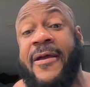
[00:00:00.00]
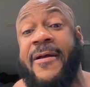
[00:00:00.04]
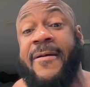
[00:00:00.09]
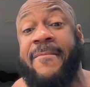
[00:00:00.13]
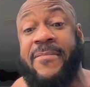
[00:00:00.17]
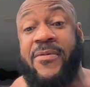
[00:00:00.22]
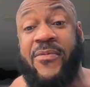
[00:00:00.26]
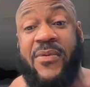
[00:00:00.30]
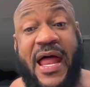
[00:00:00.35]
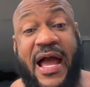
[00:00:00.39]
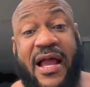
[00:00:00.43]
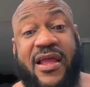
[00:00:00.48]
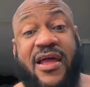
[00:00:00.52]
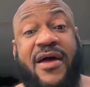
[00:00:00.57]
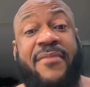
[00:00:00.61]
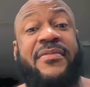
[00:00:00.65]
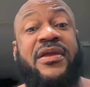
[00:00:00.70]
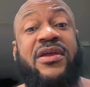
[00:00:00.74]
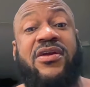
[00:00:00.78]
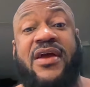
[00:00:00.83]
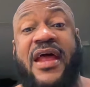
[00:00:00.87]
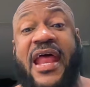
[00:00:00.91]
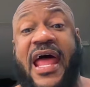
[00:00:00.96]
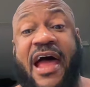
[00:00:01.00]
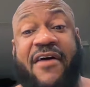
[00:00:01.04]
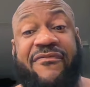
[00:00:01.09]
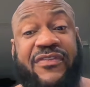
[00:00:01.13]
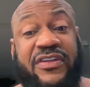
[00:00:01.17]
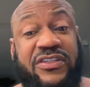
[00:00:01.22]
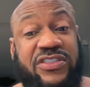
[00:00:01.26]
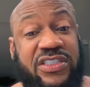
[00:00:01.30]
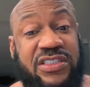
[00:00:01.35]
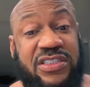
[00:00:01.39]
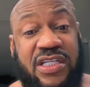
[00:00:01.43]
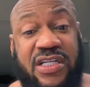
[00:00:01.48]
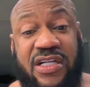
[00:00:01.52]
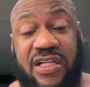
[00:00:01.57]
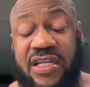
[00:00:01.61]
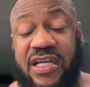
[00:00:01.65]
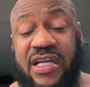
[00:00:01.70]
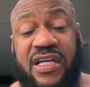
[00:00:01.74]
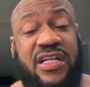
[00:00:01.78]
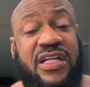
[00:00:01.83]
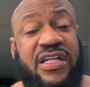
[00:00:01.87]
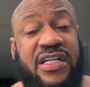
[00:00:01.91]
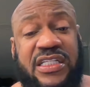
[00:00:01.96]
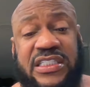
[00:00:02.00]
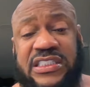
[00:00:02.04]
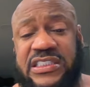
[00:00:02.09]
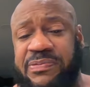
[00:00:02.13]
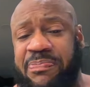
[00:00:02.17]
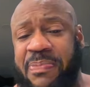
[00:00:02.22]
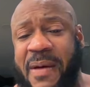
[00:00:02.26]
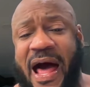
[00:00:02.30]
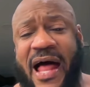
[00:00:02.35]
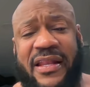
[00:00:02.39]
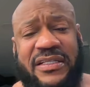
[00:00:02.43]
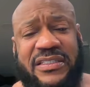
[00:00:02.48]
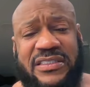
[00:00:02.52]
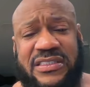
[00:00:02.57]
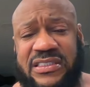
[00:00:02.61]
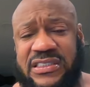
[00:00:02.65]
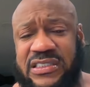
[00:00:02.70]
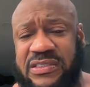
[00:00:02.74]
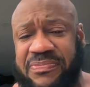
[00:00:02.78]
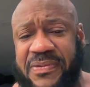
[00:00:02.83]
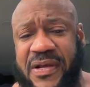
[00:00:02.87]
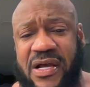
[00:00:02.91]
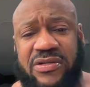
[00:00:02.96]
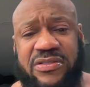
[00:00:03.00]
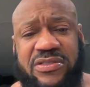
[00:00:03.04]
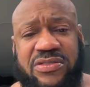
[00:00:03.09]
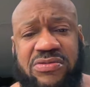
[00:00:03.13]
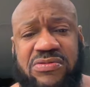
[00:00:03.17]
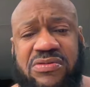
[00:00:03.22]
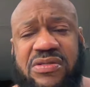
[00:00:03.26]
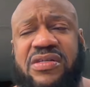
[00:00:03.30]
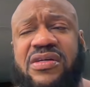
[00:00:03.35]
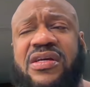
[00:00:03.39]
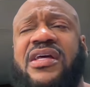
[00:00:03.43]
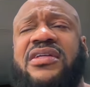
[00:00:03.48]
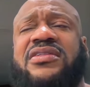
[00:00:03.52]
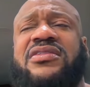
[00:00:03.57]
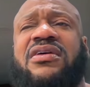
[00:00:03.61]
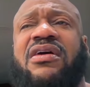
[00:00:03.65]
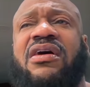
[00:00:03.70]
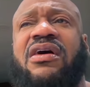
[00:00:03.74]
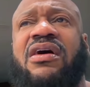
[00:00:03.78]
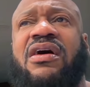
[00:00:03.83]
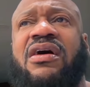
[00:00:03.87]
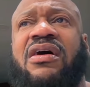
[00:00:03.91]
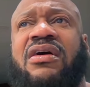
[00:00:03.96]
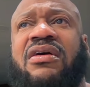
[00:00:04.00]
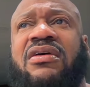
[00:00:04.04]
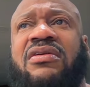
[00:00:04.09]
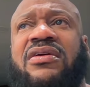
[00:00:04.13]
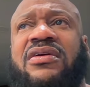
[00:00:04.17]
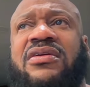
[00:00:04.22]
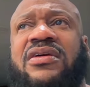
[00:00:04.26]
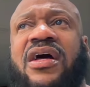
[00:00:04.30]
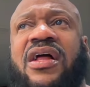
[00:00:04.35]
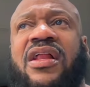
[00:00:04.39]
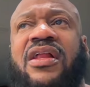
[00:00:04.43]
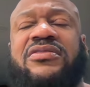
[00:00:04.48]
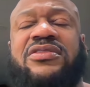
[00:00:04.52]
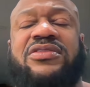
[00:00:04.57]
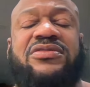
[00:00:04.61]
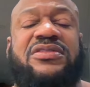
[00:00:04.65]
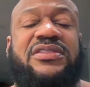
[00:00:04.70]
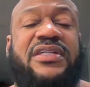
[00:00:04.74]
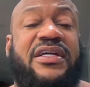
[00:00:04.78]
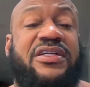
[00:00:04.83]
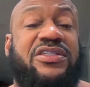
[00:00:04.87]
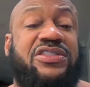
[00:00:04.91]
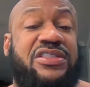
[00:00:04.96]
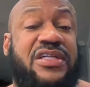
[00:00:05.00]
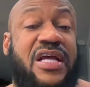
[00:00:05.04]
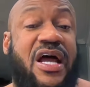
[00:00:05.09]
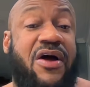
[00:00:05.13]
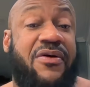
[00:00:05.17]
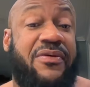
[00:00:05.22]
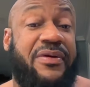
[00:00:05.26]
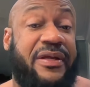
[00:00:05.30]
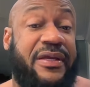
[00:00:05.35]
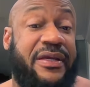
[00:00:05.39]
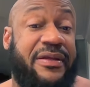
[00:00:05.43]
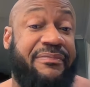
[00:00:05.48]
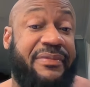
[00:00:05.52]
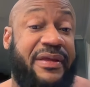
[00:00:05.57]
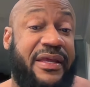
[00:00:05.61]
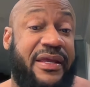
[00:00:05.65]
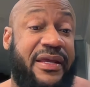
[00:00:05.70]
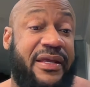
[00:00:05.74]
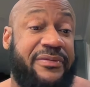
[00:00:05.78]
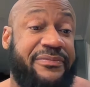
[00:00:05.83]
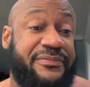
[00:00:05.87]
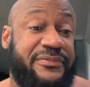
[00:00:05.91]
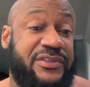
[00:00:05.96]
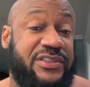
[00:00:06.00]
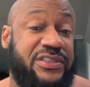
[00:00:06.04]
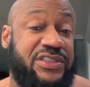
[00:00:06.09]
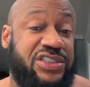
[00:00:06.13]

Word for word: But when I come in here after she's clean and the spotless and smells so good, I said, oh, I'll just take a shower and get in bed.